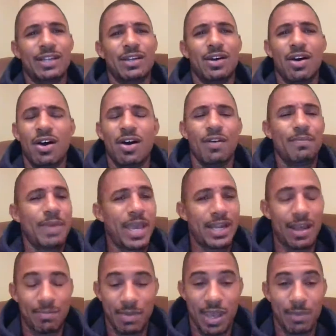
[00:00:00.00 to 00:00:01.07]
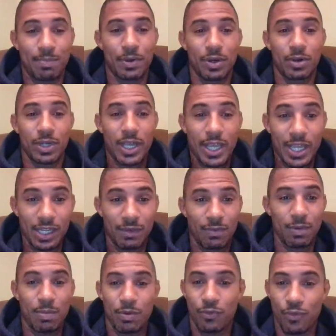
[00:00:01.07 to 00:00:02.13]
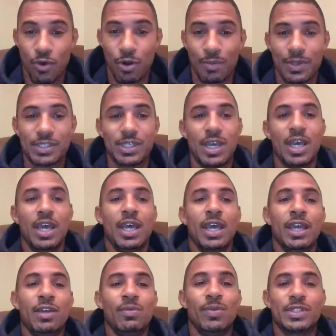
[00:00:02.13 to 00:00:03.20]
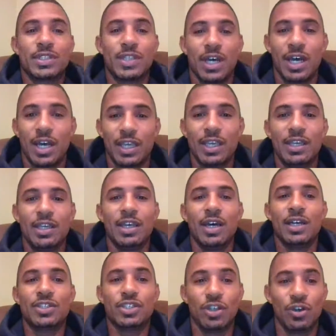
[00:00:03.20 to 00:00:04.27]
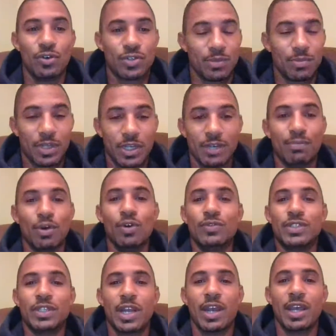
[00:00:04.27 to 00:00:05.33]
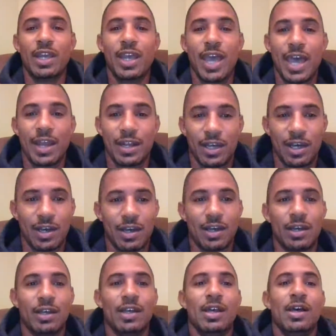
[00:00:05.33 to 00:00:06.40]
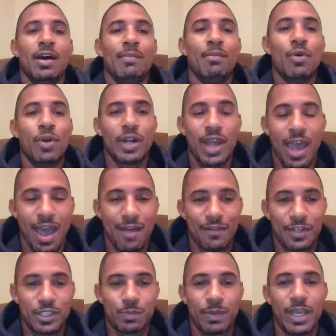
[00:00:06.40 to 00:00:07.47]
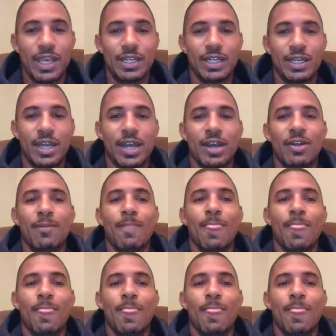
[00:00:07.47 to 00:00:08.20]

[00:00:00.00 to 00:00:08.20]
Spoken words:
Oh man, that man put on a hell of a performance. He showed some good moves in there. He had more than average speed in there.